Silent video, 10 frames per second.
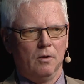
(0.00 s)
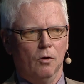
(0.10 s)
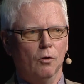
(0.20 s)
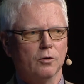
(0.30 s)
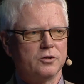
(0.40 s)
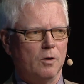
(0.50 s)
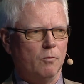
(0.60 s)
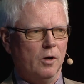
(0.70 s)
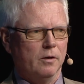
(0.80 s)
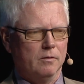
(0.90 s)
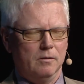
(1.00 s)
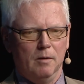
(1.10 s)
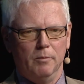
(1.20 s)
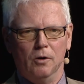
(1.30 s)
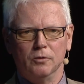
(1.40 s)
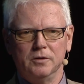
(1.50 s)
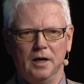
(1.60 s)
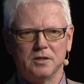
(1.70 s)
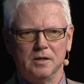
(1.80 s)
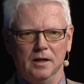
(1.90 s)
or someone about the
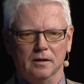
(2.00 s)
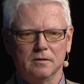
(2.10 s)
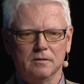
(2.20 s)
accident.